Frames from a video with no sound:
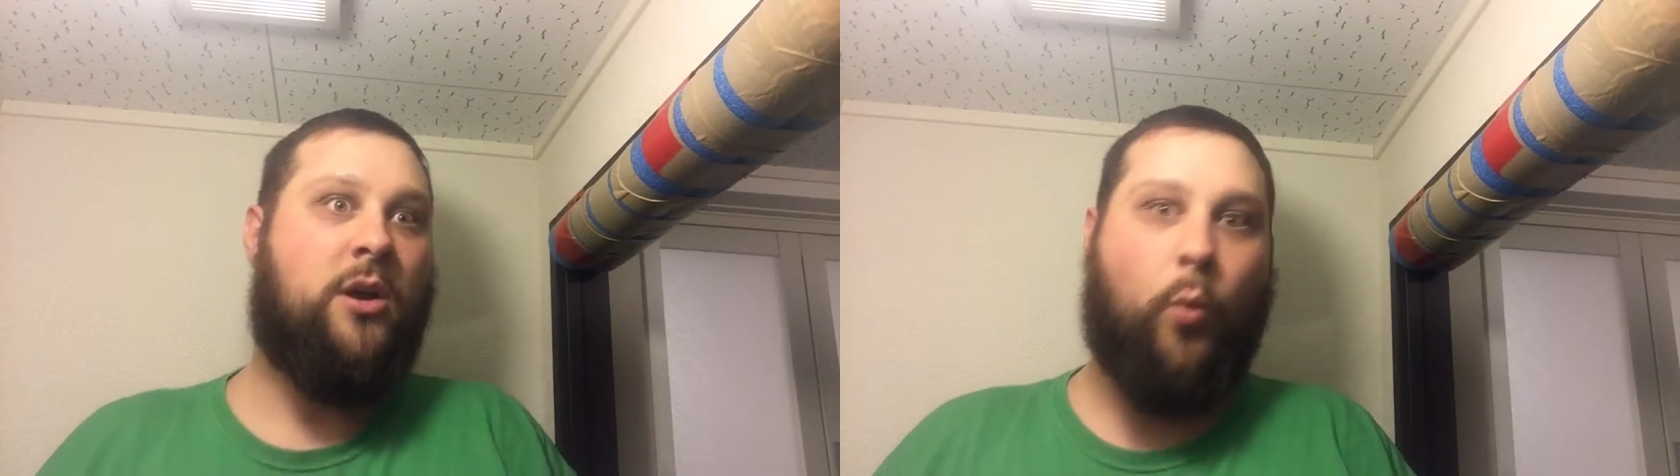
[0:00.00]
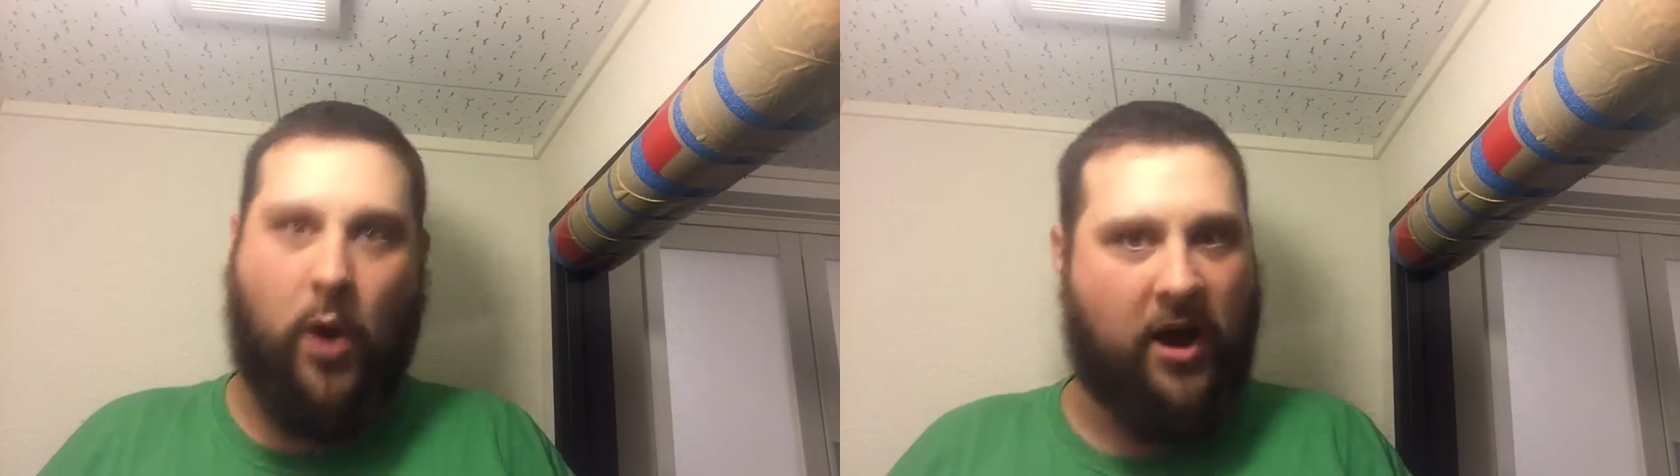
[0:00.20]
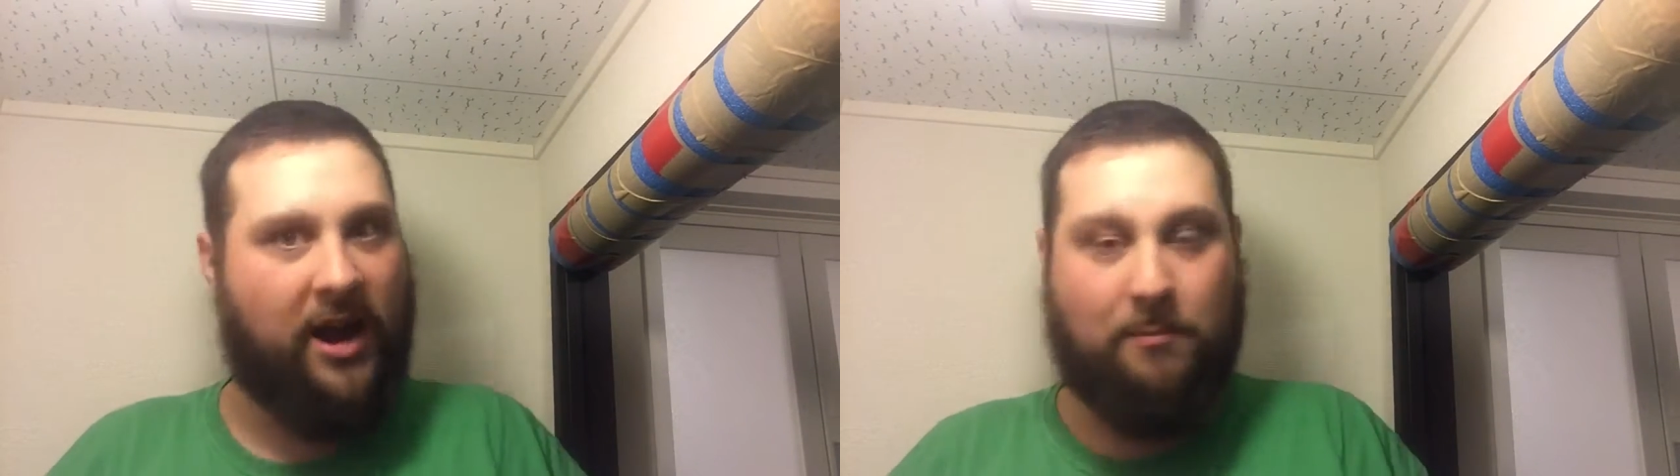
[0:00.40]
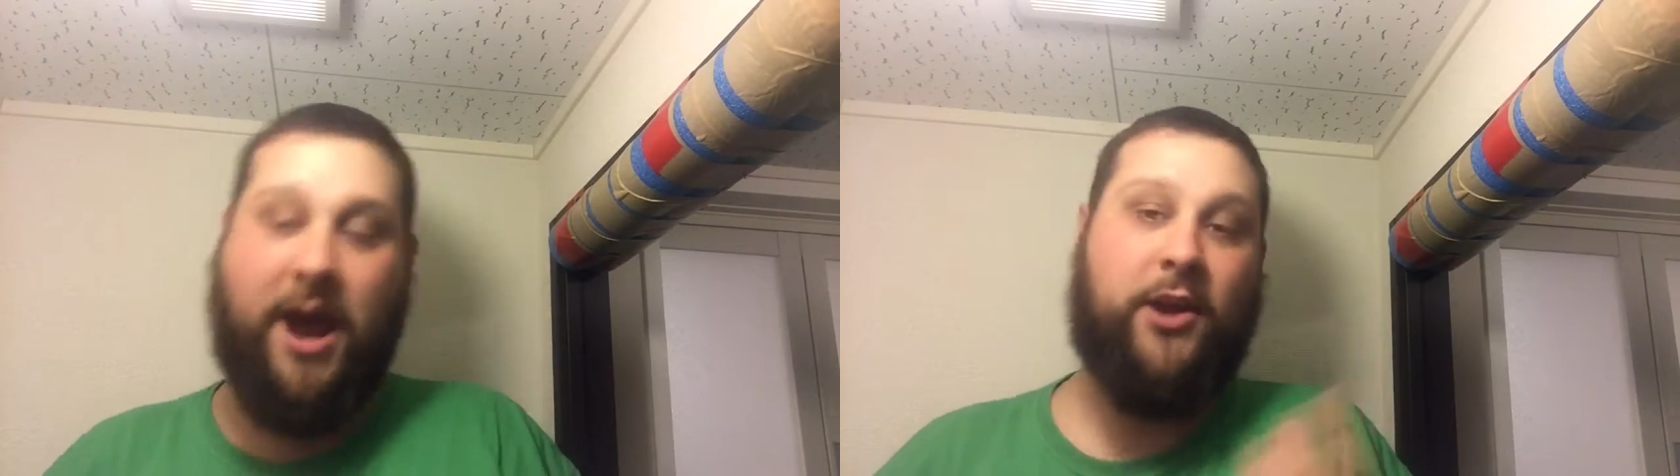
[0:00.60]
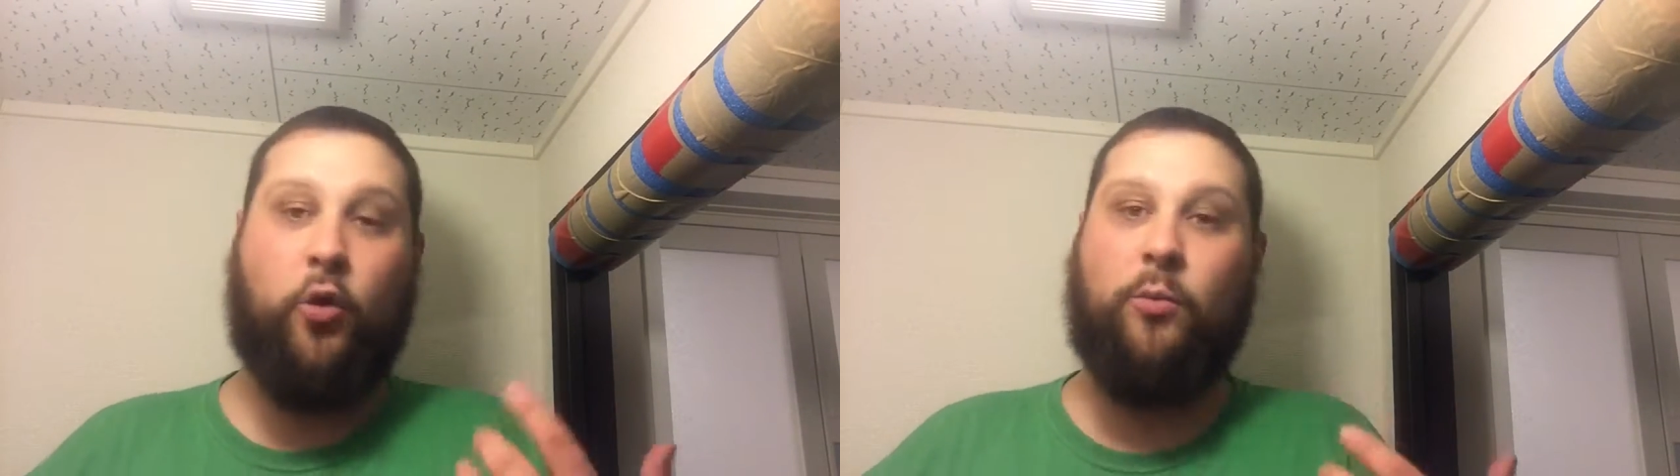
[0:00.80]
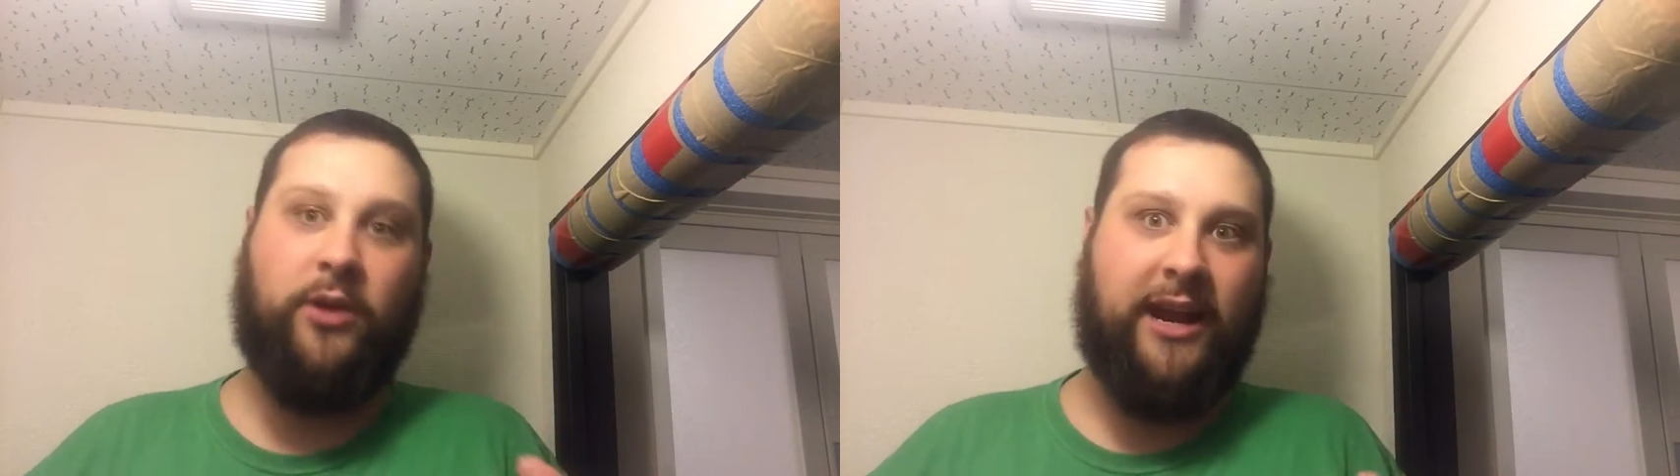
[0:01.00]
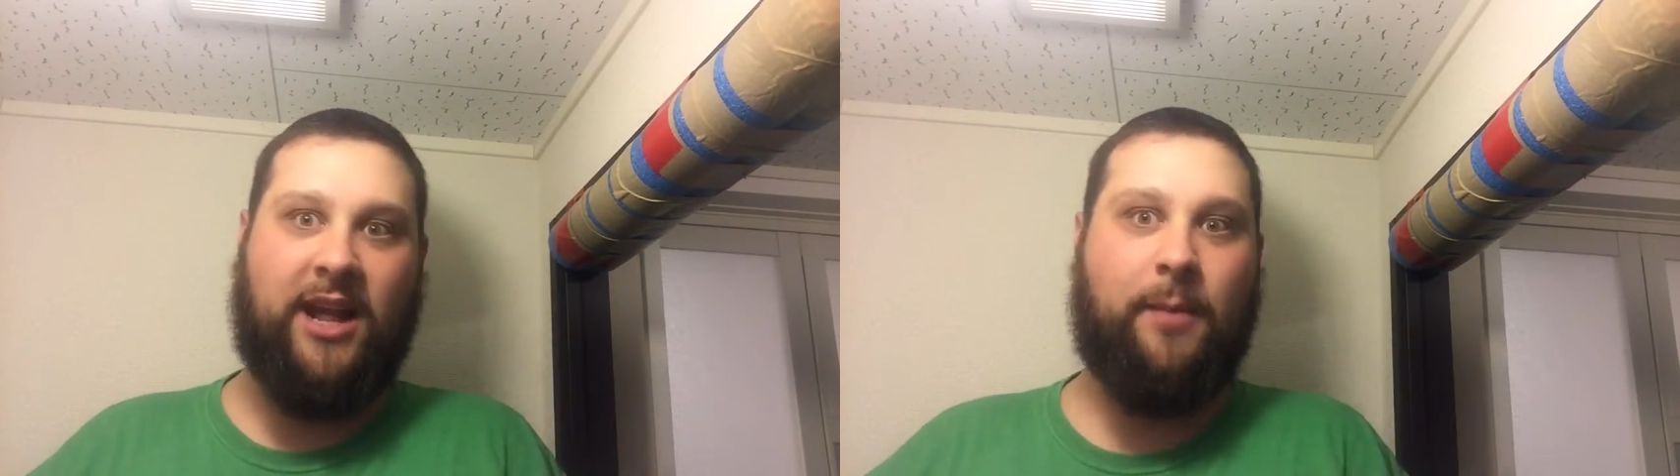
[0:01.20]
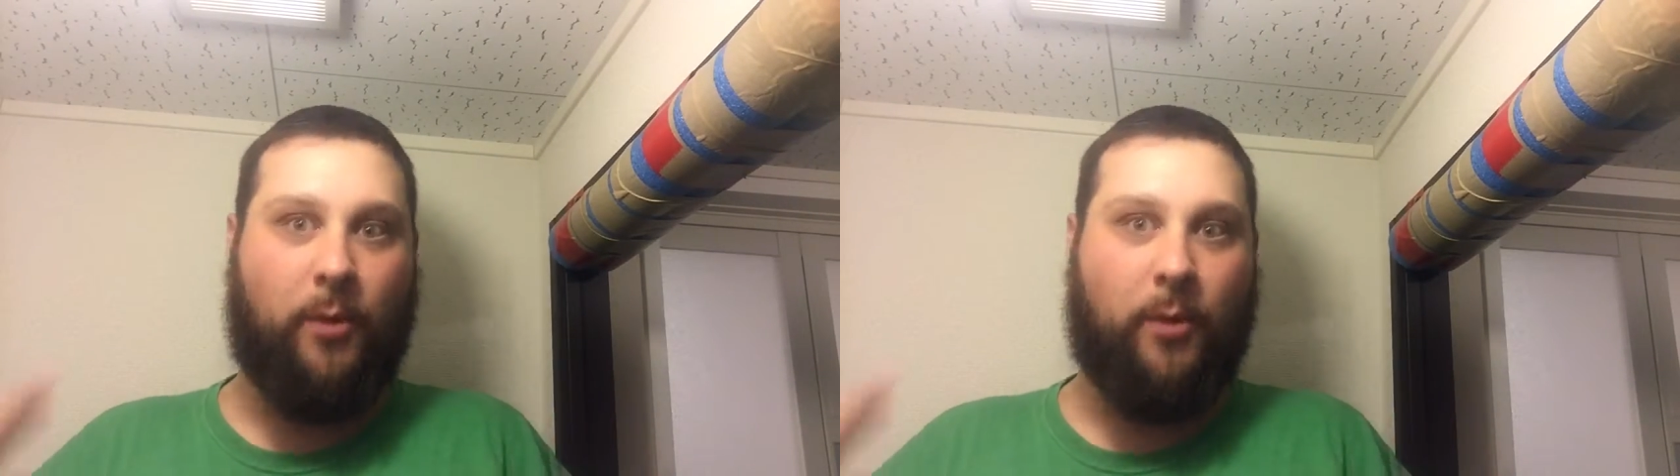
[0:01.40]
wearing my normal get up,